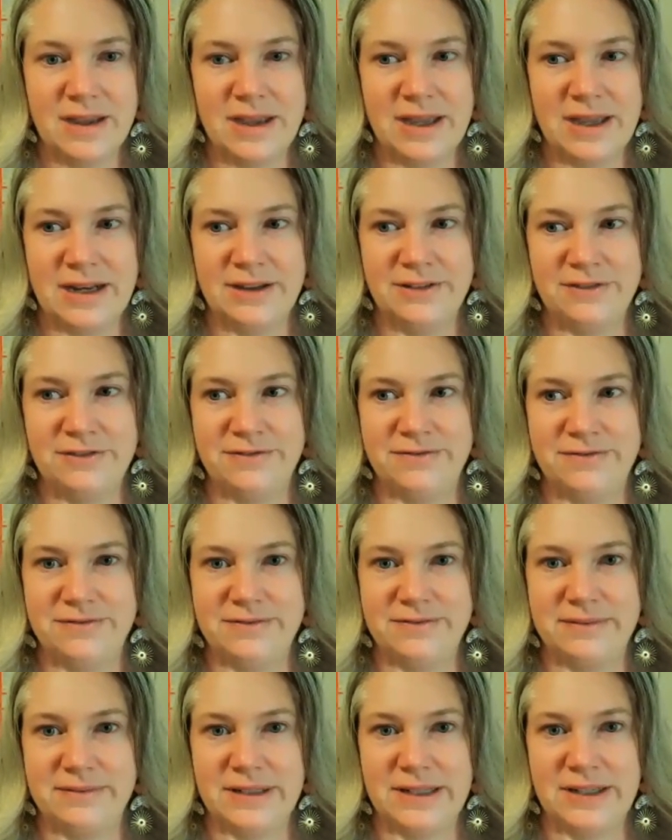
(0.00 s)
And if,
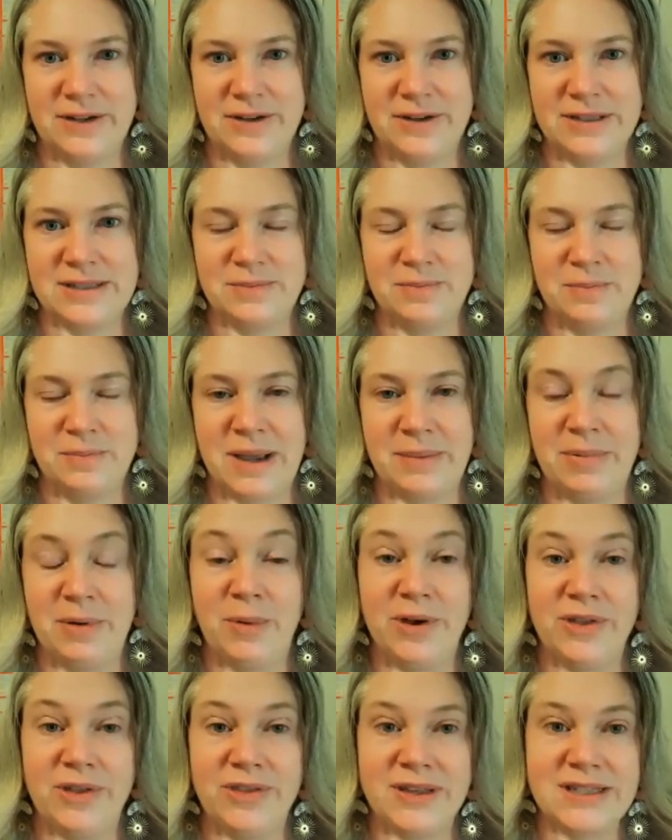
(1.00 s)
it might be
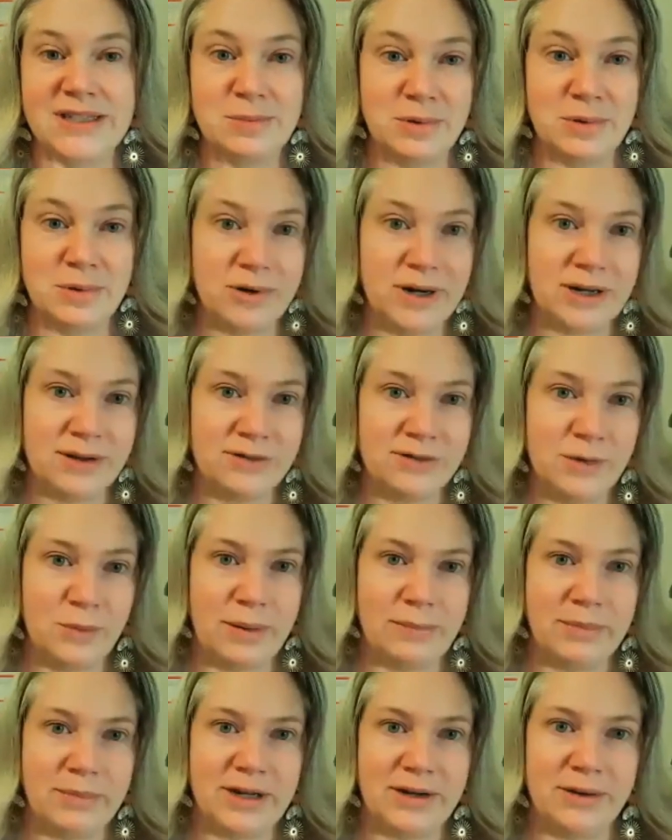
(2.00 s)
worth exploring for
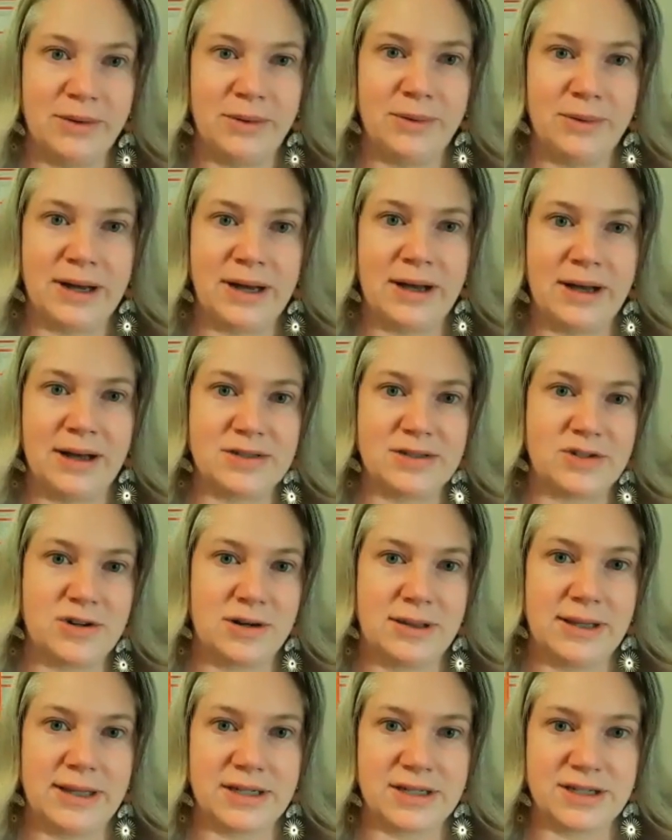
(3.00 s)
women who are
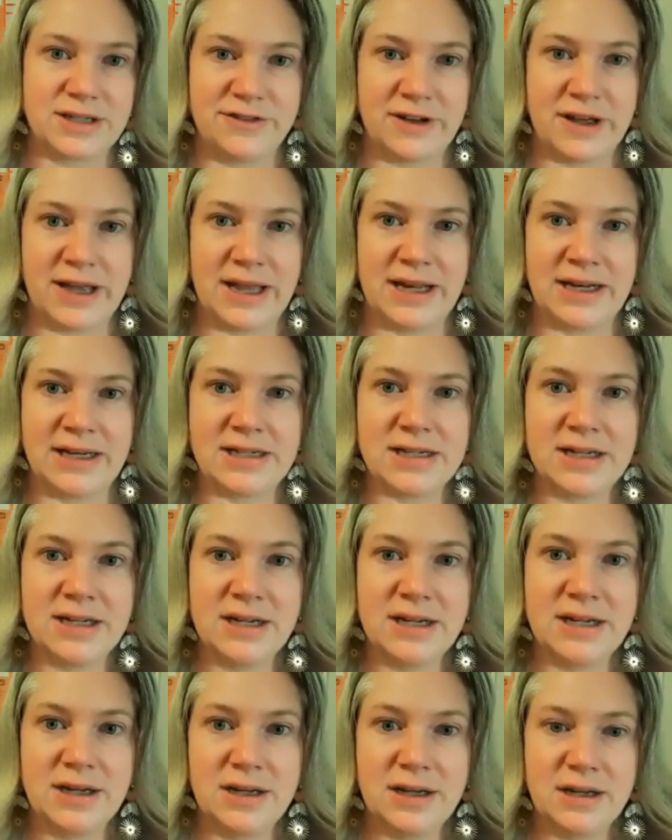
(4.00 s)
struggling to find
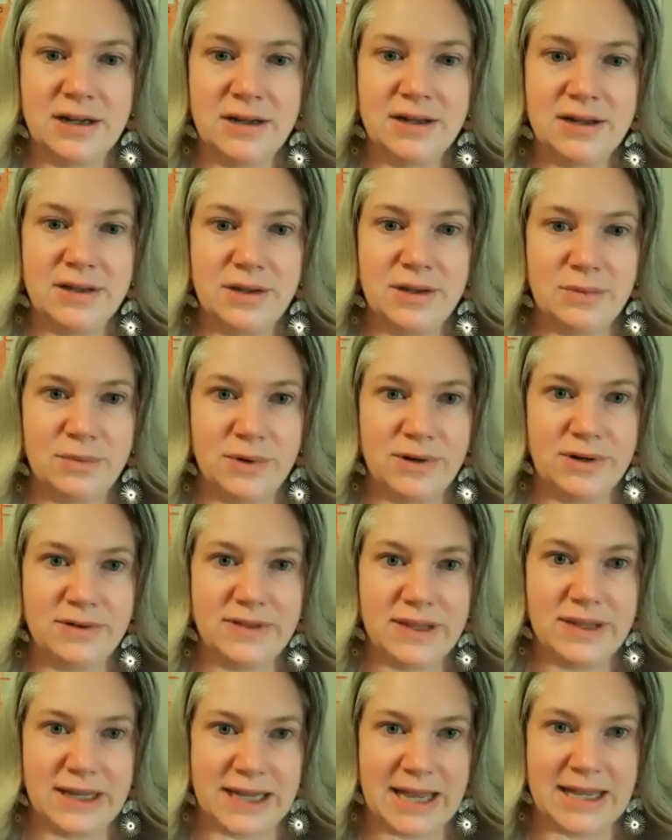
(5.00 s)
the root of
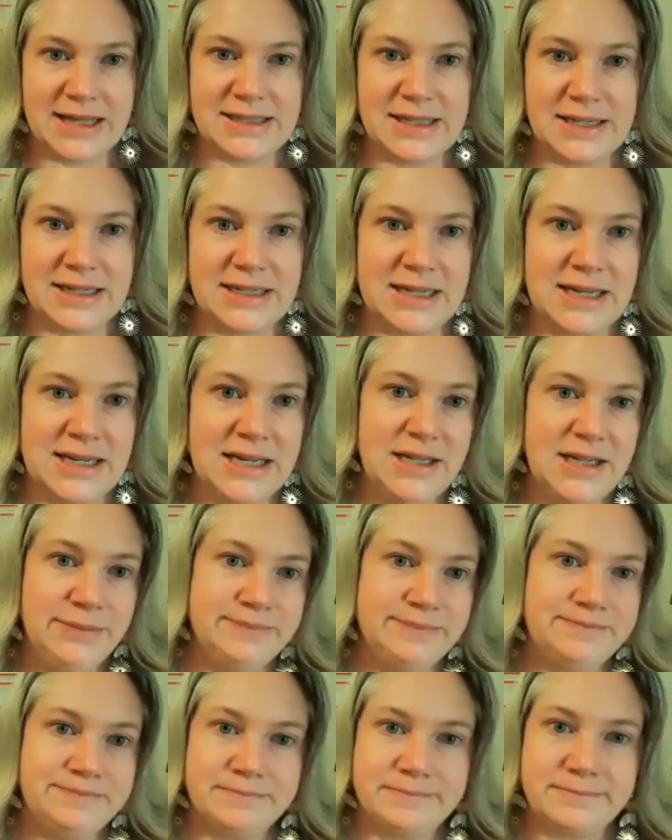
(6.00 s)
their KCT.
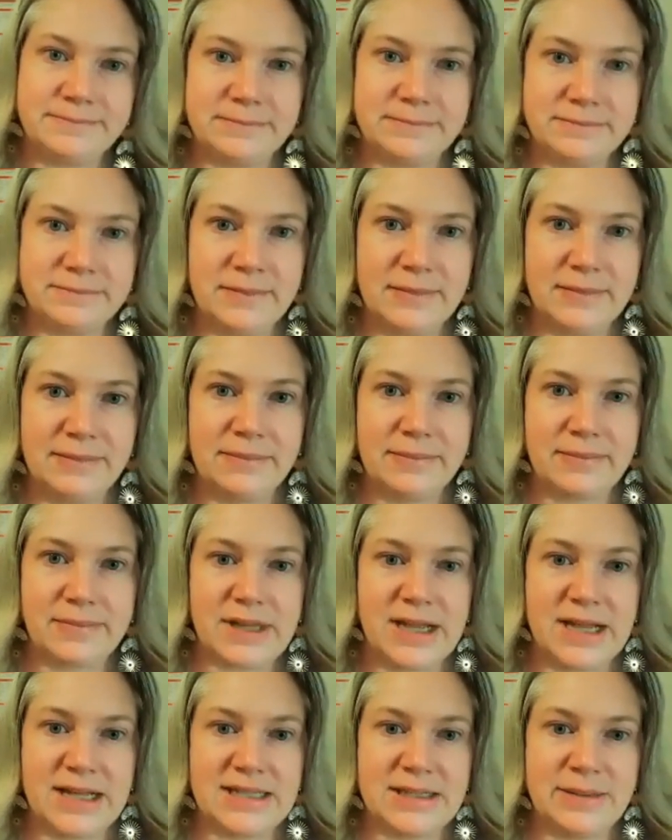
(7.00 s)

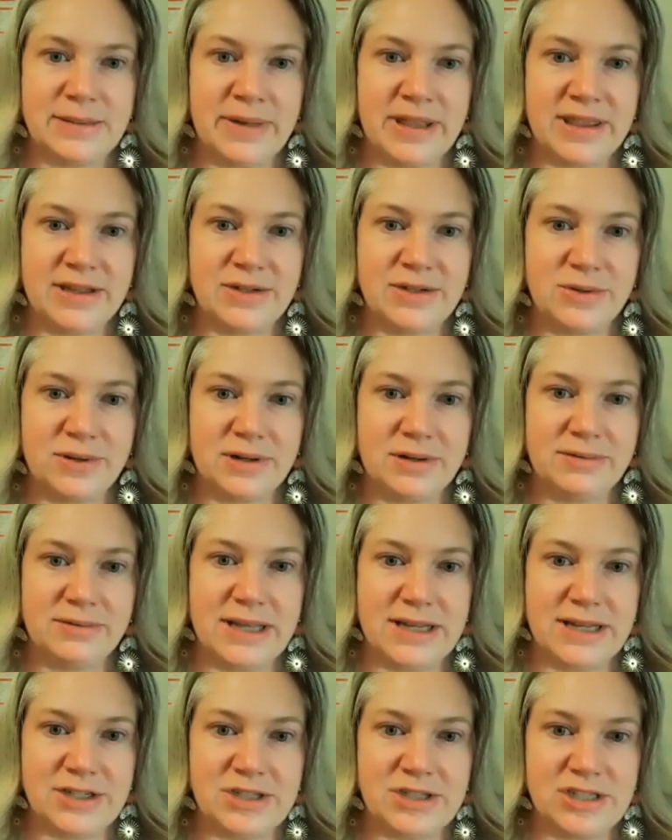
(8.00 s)
Has the mother-daughter
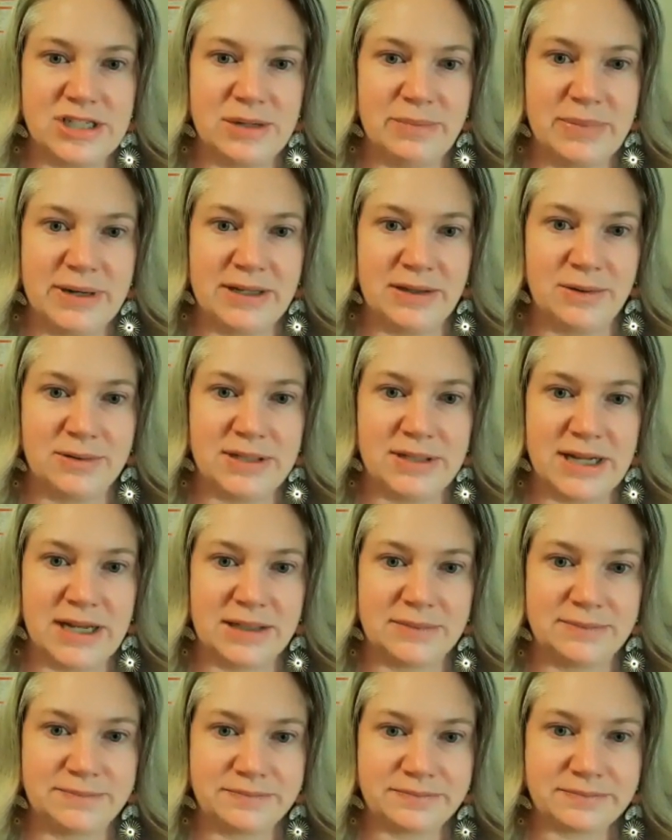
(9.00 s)
relationship been looked at?